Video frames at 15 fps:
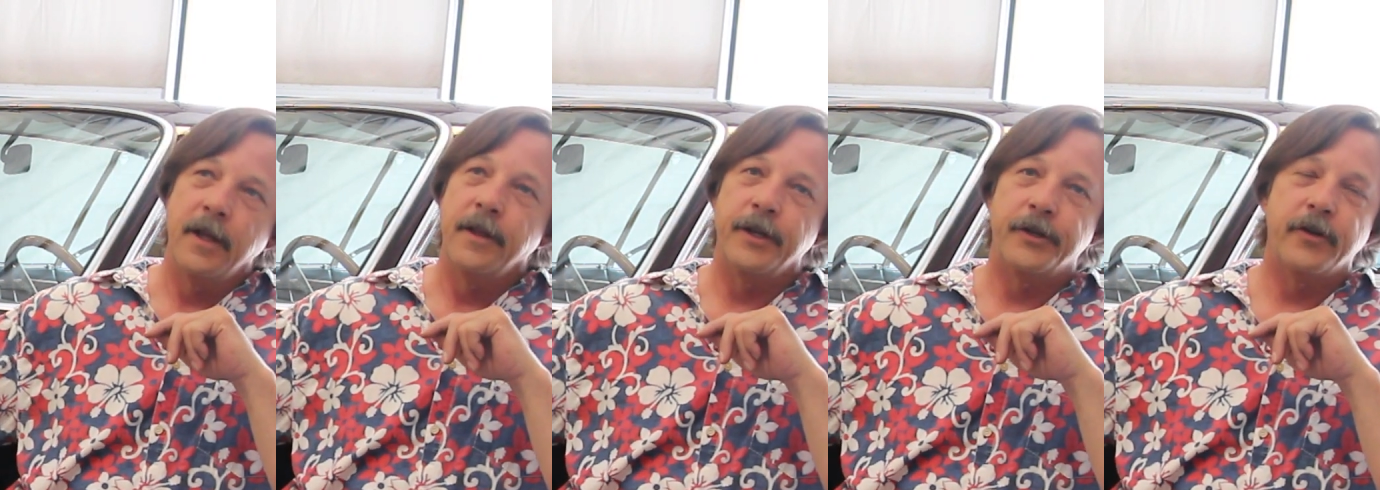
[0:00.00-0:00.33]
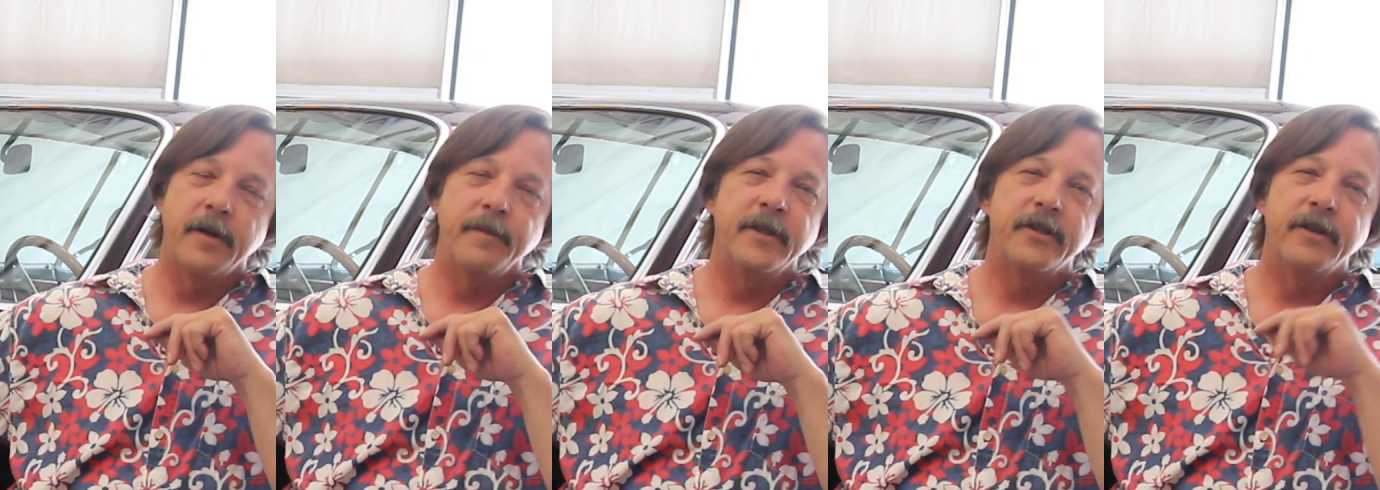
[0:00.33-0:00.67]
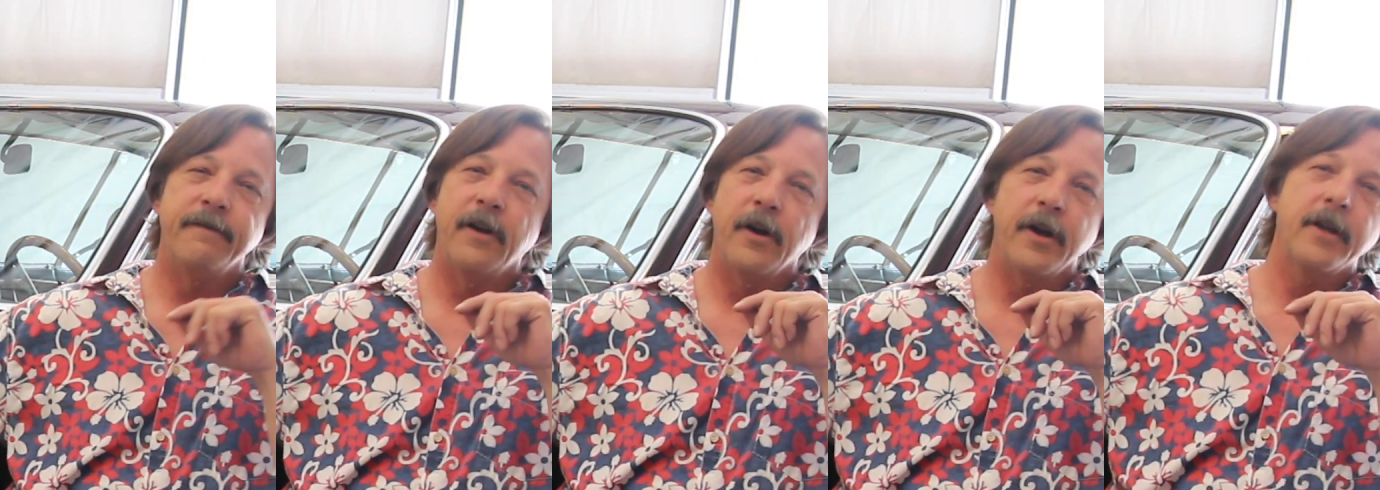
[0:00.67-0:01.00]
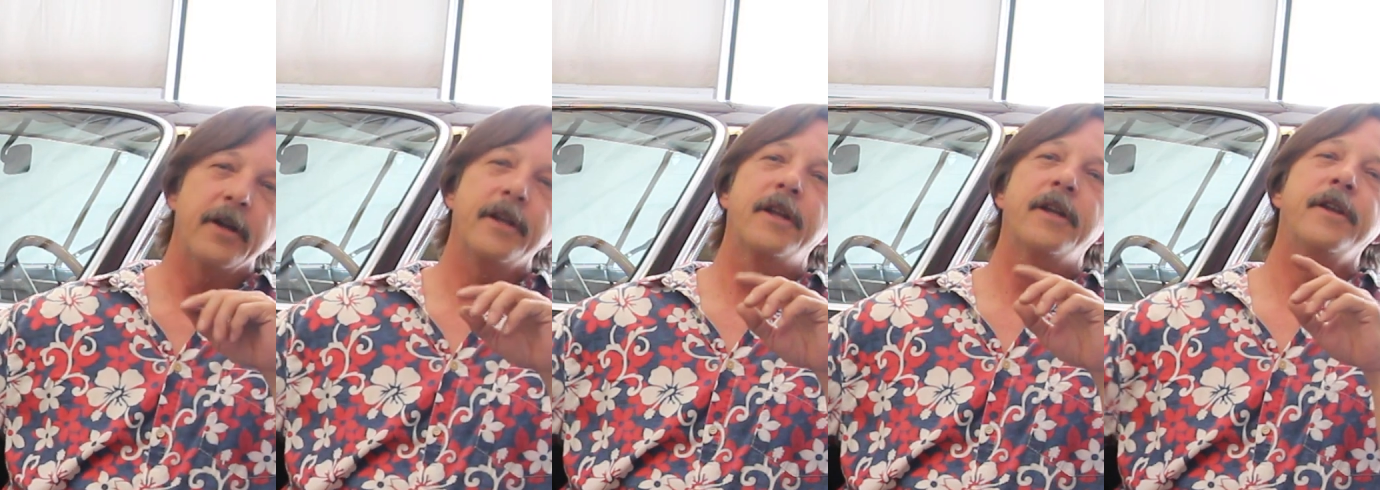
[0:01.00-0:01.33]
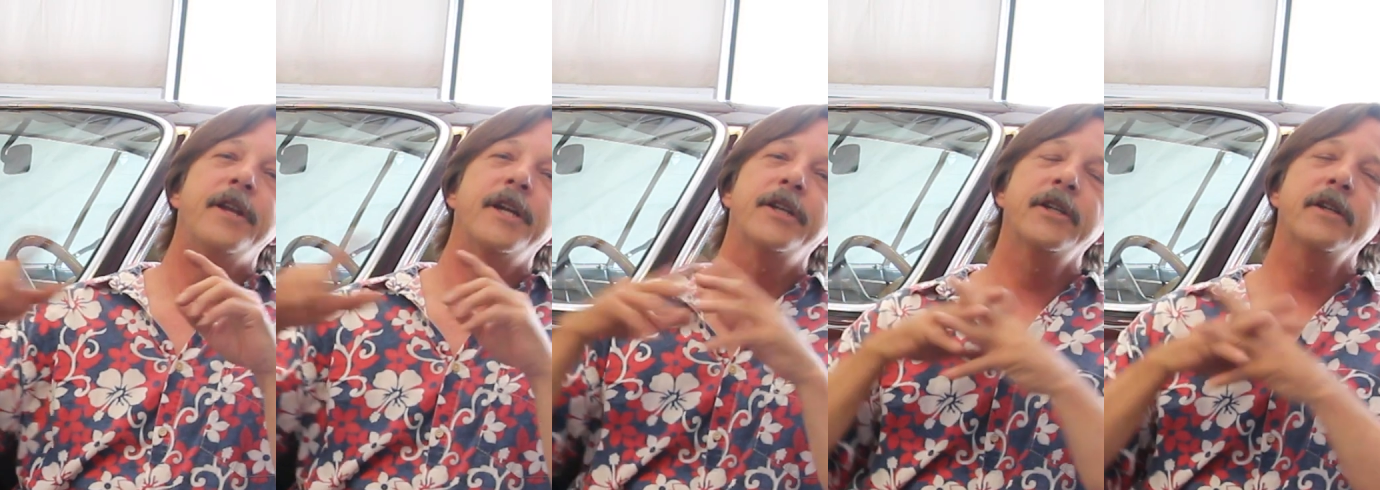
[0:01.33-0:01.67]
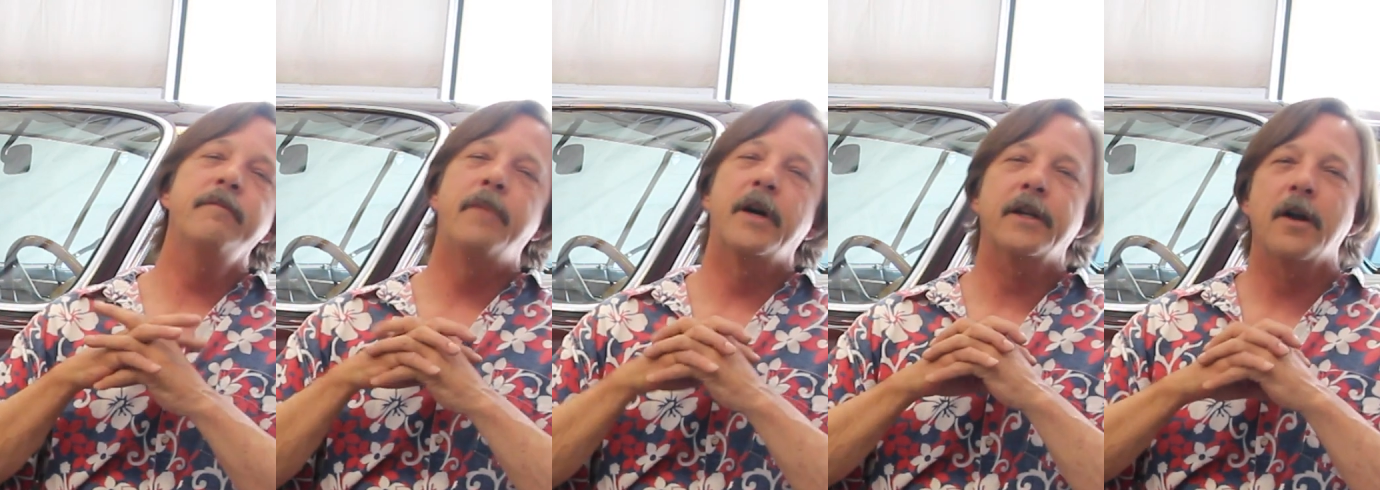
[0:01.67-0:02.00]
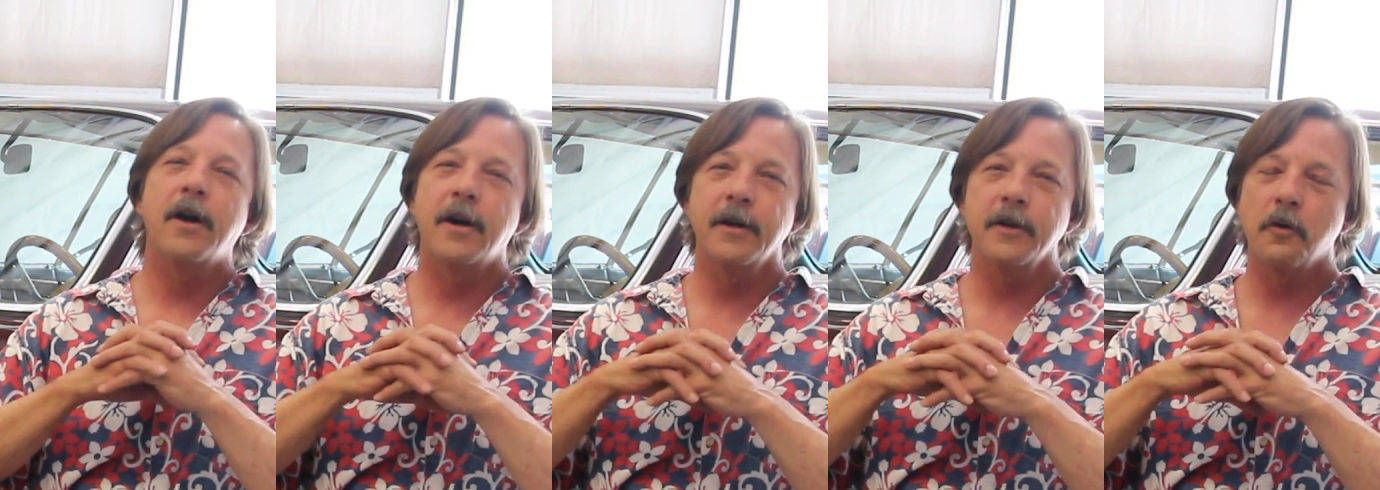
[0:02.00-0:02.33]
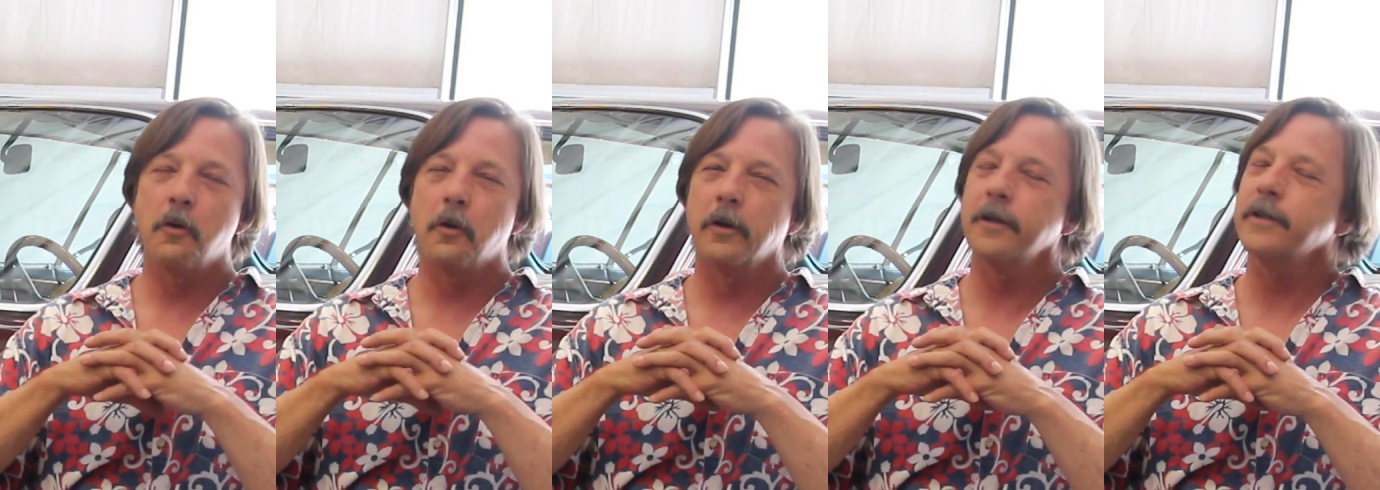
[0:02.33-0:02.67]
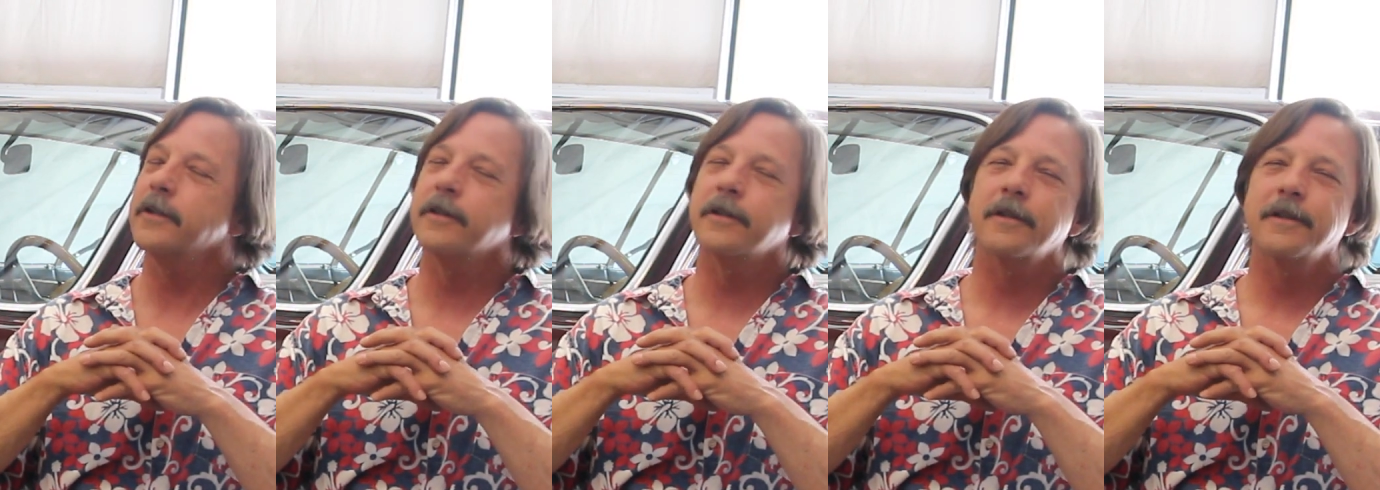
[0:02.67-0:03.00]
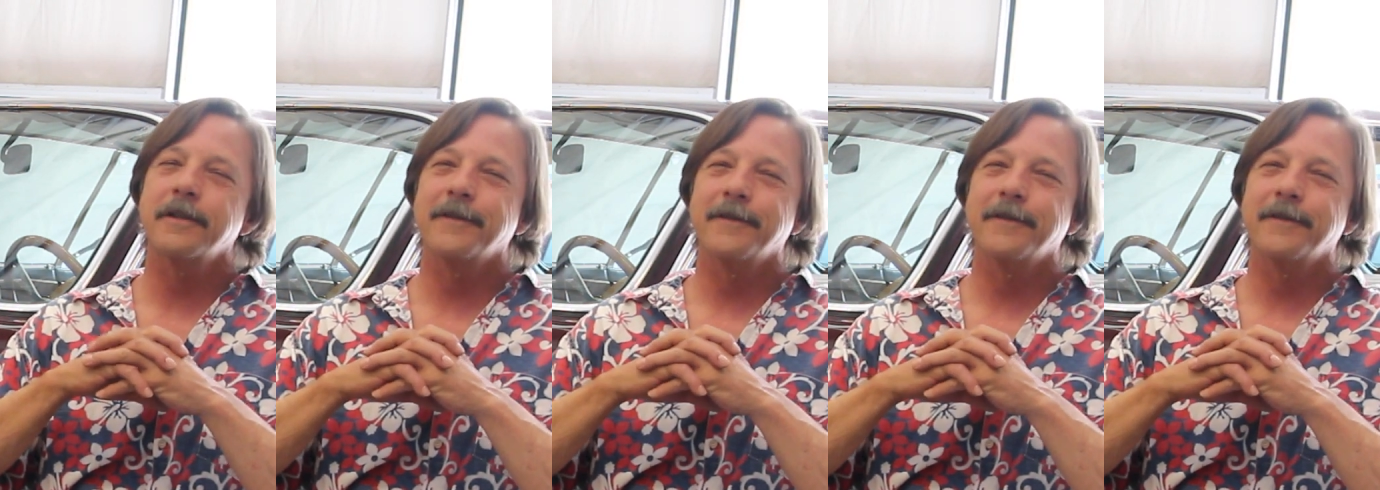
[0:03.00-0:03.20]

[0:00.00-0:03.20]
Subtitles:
The trim is in very good condition, but concourse,